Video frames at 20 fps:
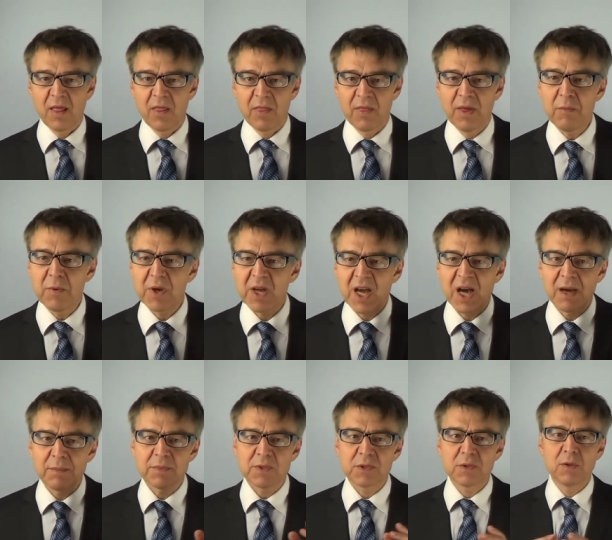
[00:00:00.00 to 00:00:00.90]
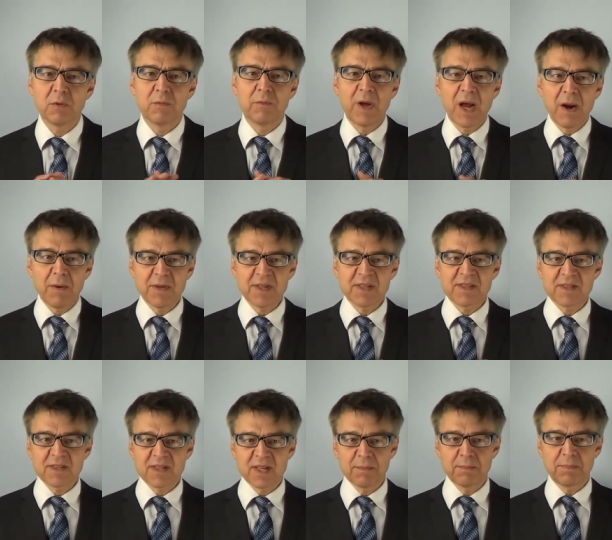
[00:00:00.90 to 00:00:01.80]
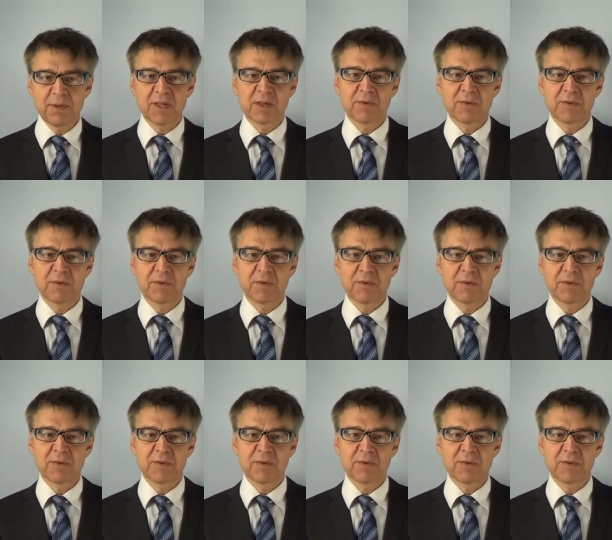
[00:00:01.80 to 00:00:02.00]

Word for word: Then we come to a very simple